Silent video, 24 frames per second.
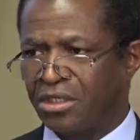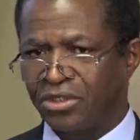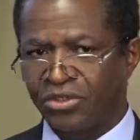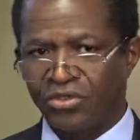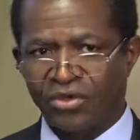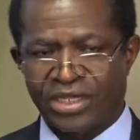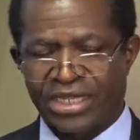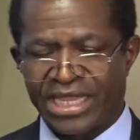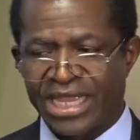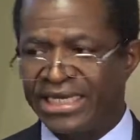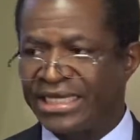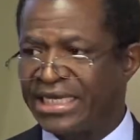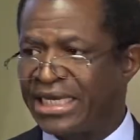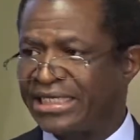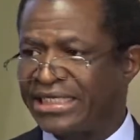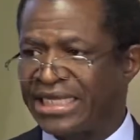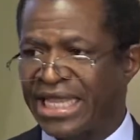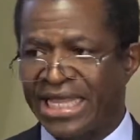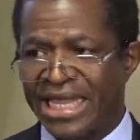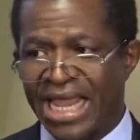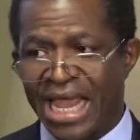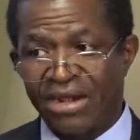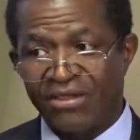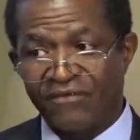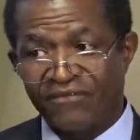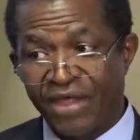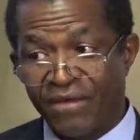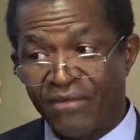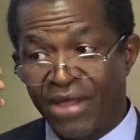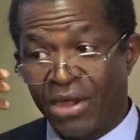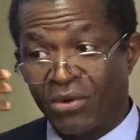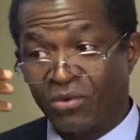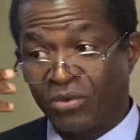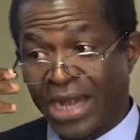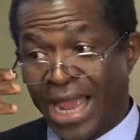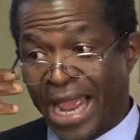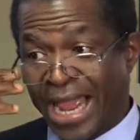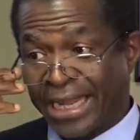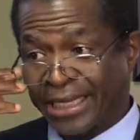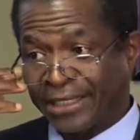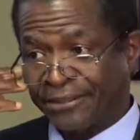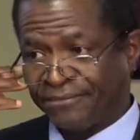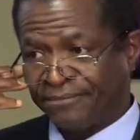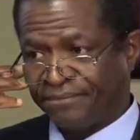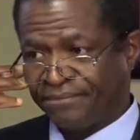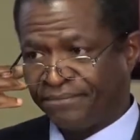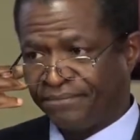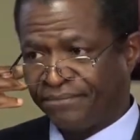to get the debt out of
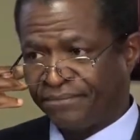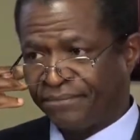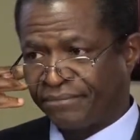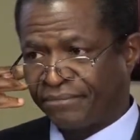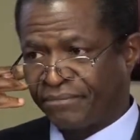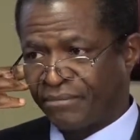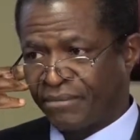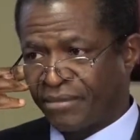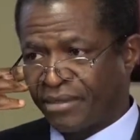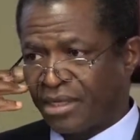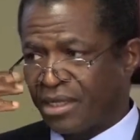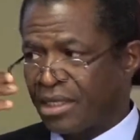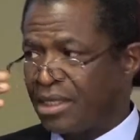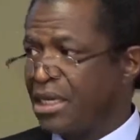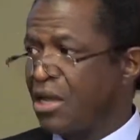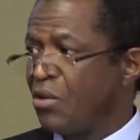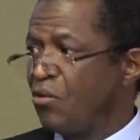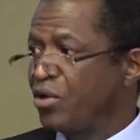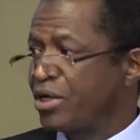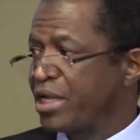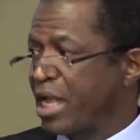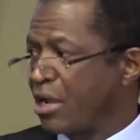our Then we